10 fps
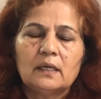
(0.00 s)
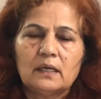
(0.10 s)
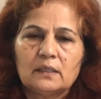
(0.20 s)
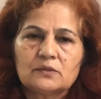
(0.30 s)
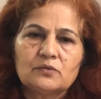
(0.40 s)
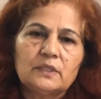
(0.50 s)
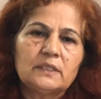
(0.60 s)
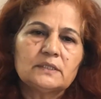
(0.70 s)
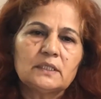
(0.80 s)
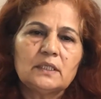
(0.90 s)
So there
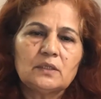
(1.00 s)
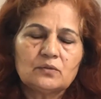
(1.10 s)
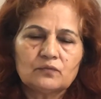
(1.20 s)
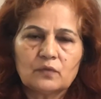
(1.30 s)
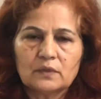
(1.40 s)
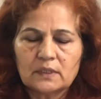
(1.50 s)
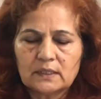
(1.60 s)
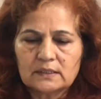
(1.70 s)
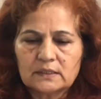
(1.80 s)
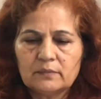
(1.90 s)
is a need for
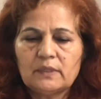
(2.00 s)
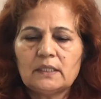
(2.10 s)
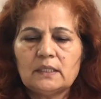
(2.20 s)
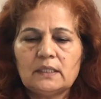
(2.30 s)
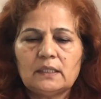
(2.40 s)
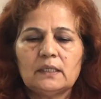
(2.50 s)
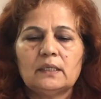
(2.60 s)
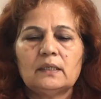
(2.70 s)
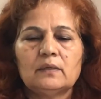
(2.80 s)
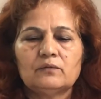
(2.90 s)
the stability
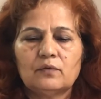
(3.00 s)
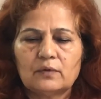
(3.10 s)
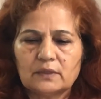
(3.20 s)
in foreign